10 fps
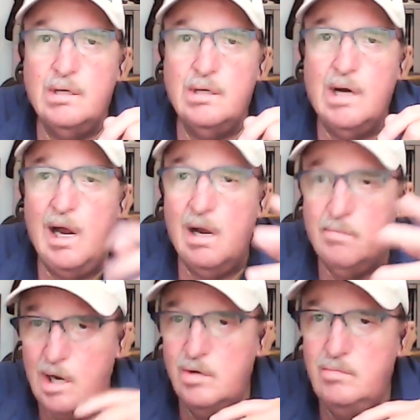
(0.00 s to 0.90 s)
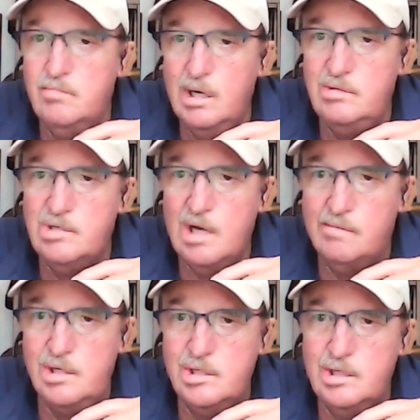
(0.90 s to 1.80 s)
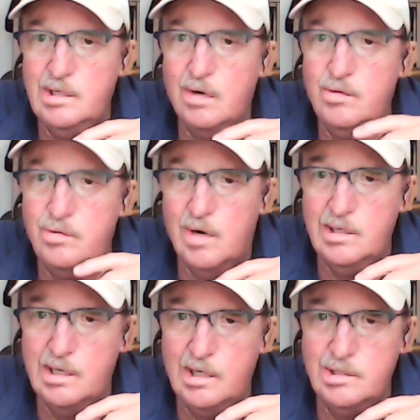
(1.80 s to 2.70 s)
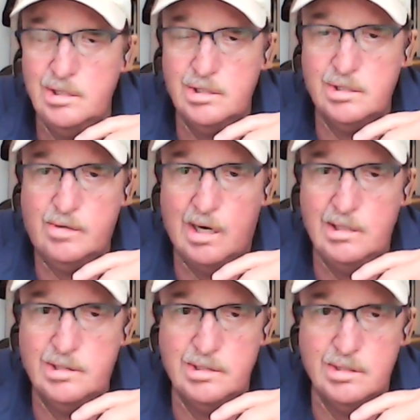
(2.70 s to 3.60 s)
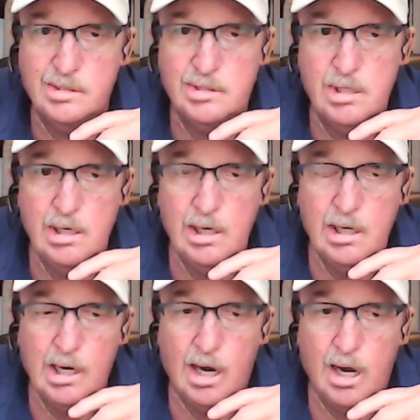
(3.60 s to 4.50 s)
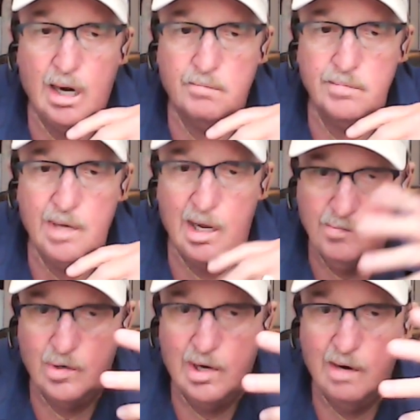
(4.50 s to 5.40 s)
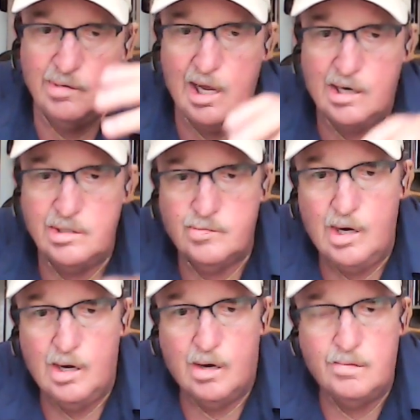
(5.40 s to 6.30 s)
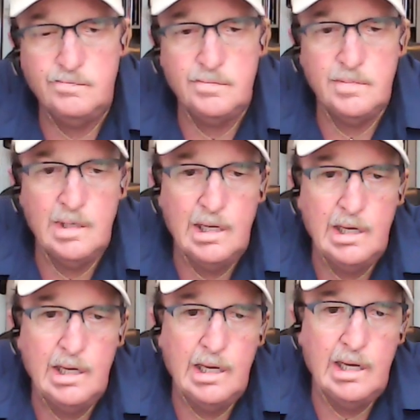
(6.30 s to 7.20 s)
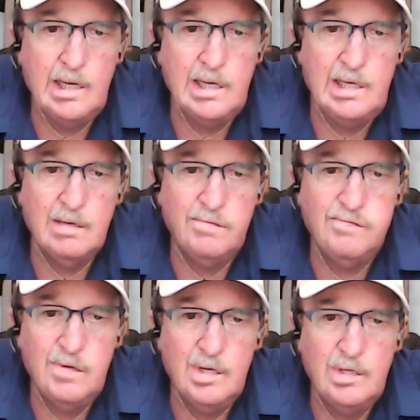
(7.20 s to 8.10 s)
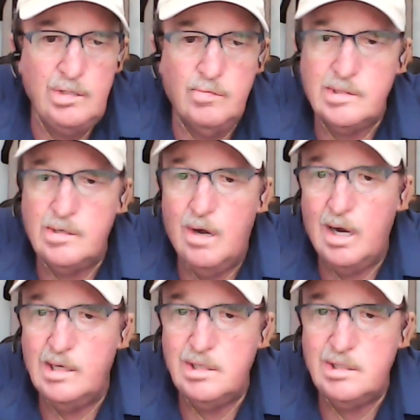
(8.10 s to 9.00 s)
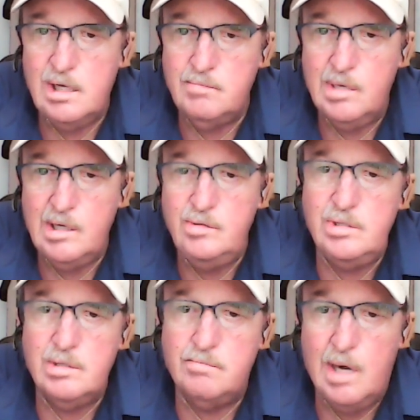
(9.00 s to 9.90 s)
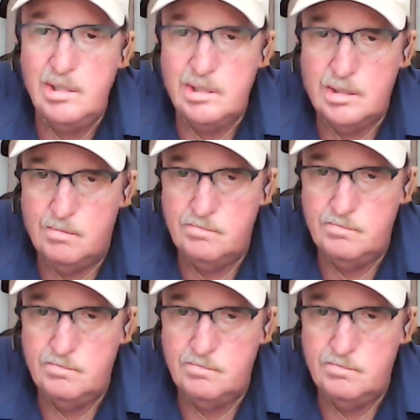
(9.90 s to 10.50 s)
I have my own beliefs, obviously, on who I think Jesus Christ is, and we'll cover that as well. If you were talking to somebody who's a Muslim,